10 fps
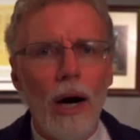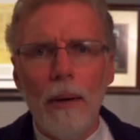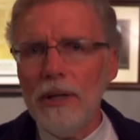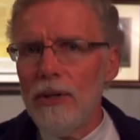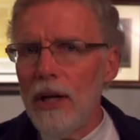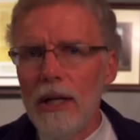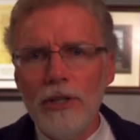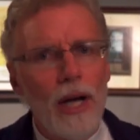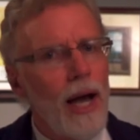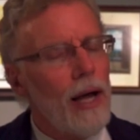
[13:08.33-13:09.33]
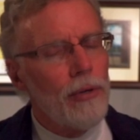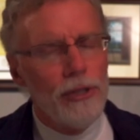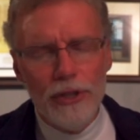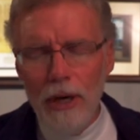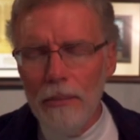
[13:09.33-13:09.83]
Ahmadinejad or
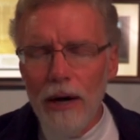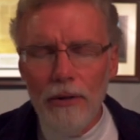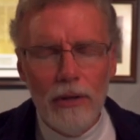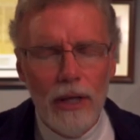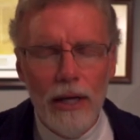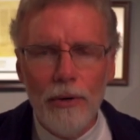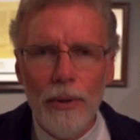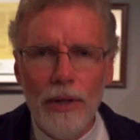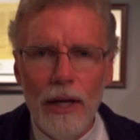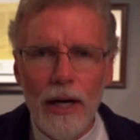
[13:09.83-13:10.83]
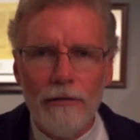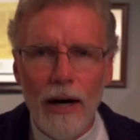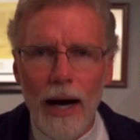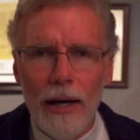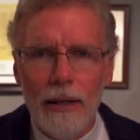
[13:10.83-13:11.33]
some other leader within
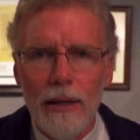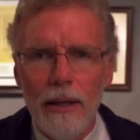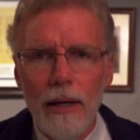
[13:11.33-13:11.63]
Iran.